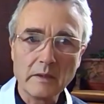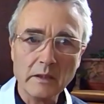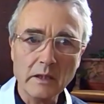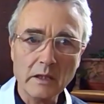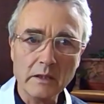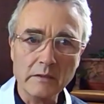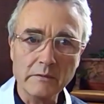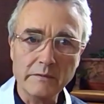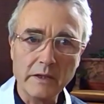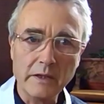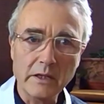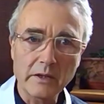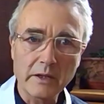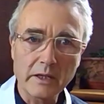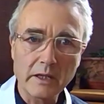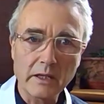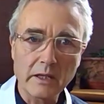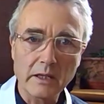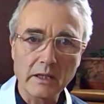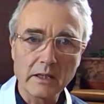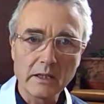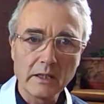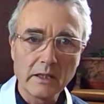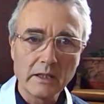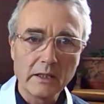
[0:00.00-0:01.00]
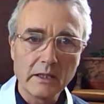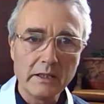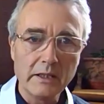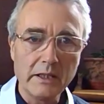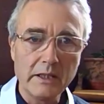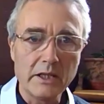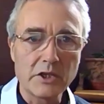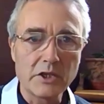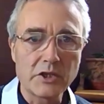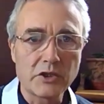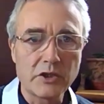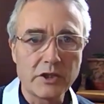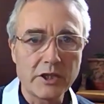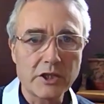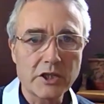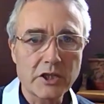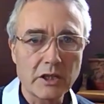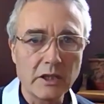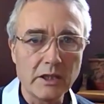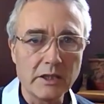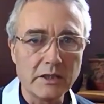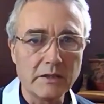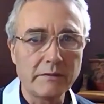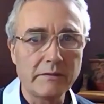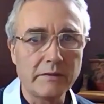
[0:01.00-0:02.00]
And virya is
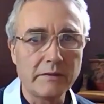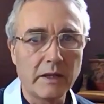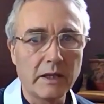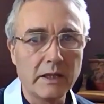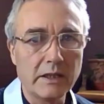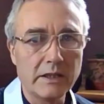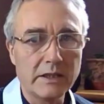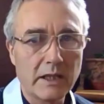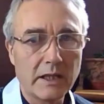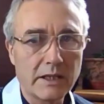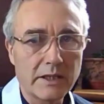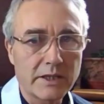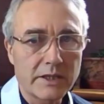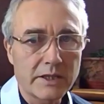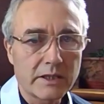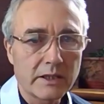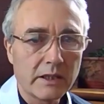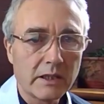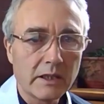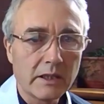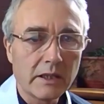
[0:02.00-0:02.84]
traditionally defined as